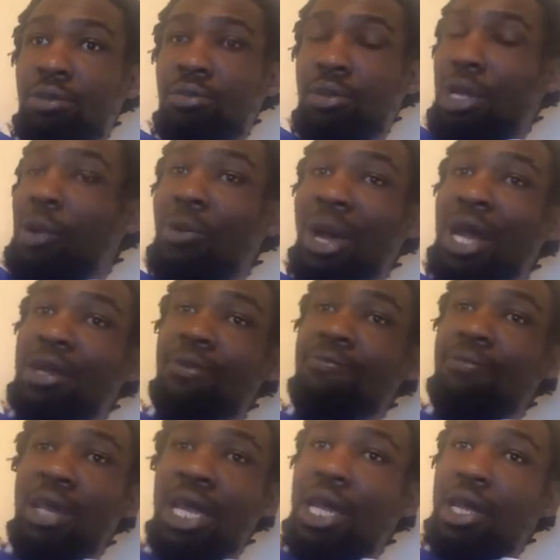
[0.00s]
But that's why the
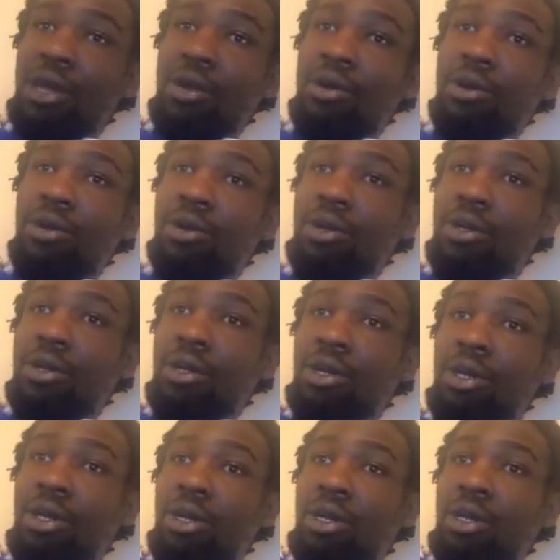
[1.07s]
male
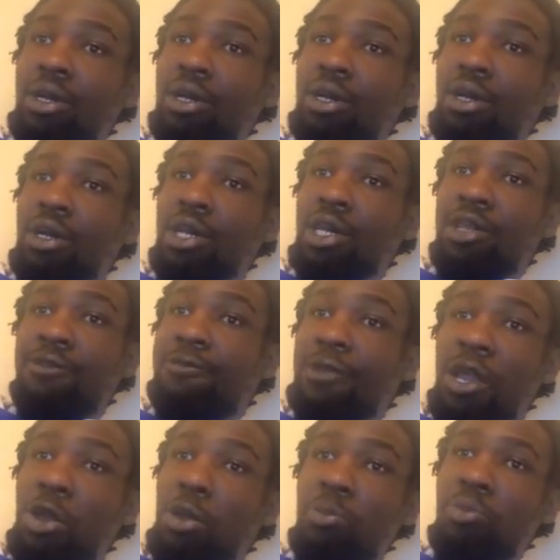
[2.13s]
is
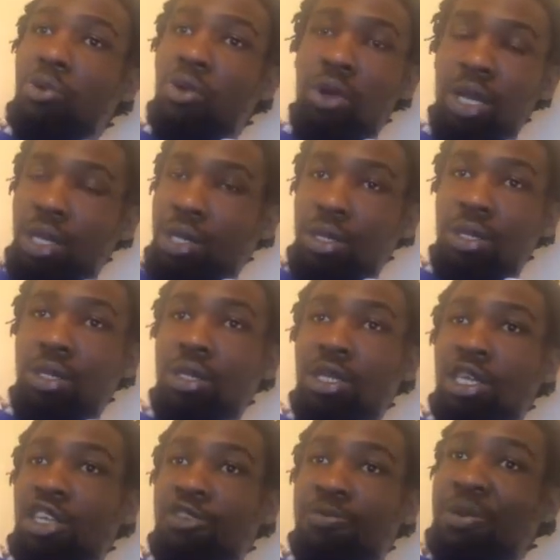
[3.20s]
very important,
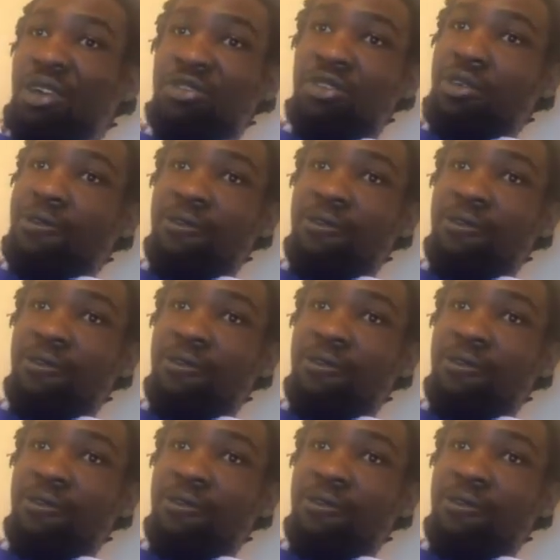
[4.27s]
especially the